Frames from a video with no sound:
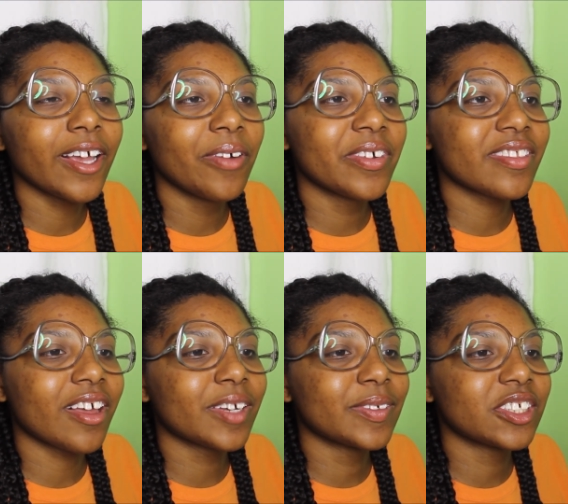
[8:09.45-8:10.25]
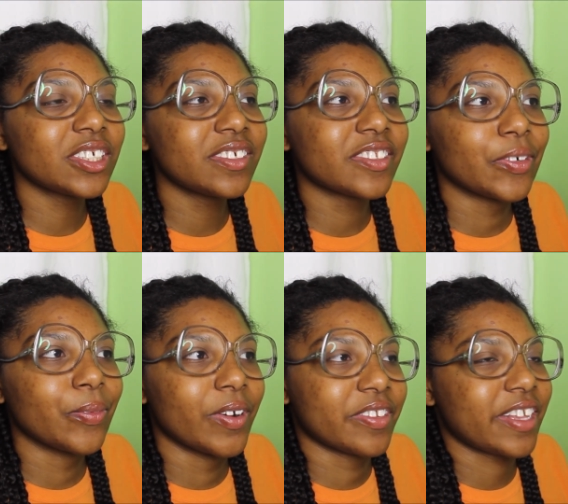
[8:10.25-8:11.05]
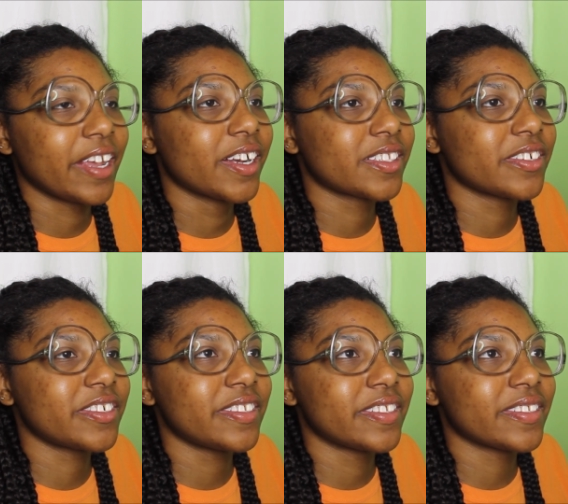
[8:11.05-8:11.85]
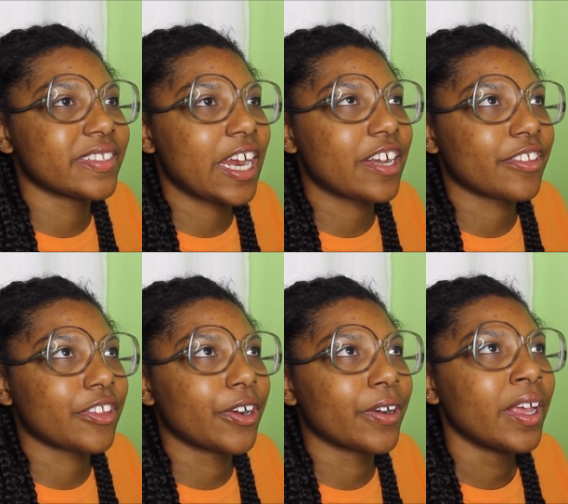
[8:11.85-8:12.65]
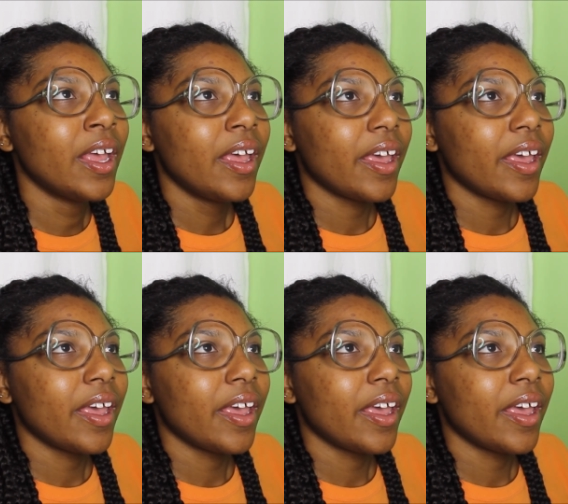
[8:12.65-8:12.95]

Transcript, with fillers: They always talk about she's the worst character. She's this and that and the third.